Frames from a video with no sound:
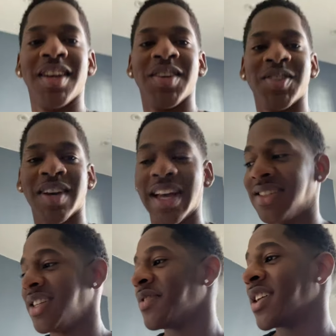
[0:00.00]
So guys,
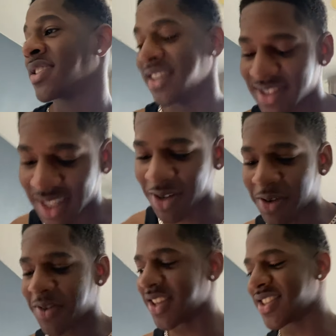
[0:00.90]
Levi's gonna take
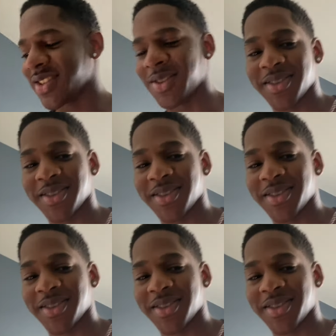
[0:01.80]
over, so.